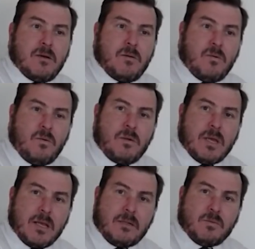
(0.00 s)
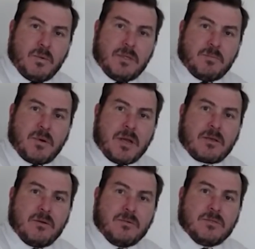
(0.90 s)
All hell will
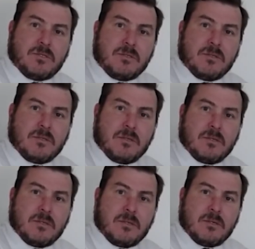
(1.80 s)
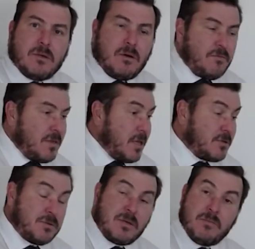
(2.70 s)
break loose. Of that
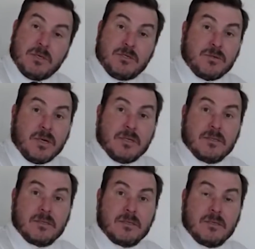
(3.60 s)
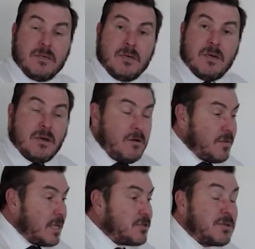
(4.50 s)
you can be sure. Of
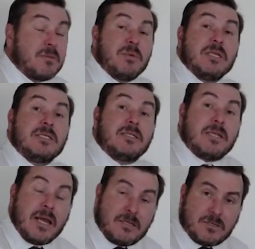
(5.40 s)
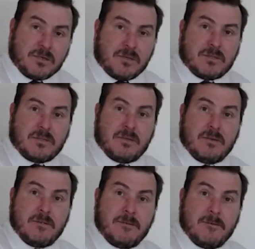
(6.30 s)
that you can be dead certain.
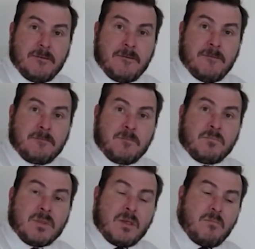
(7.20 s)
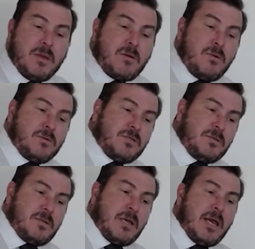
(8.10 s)

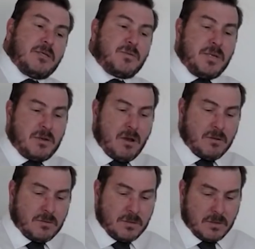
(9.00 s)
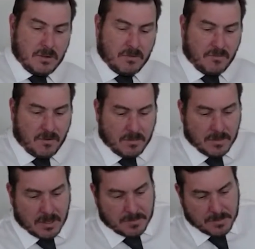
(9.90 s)
Because as we know from
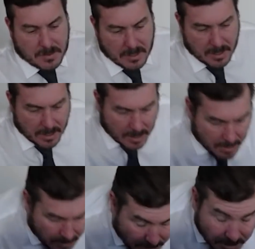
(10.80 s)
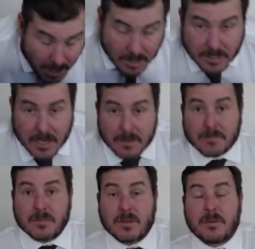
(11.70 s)
the SASA,
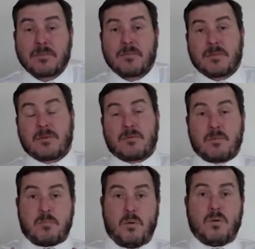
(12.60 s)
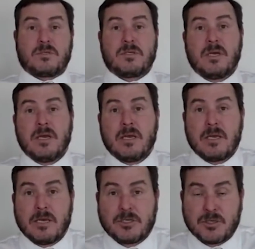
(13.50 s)
the report
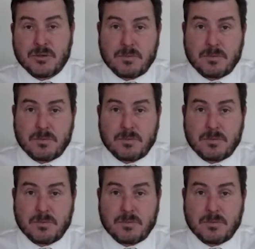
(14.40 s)
issued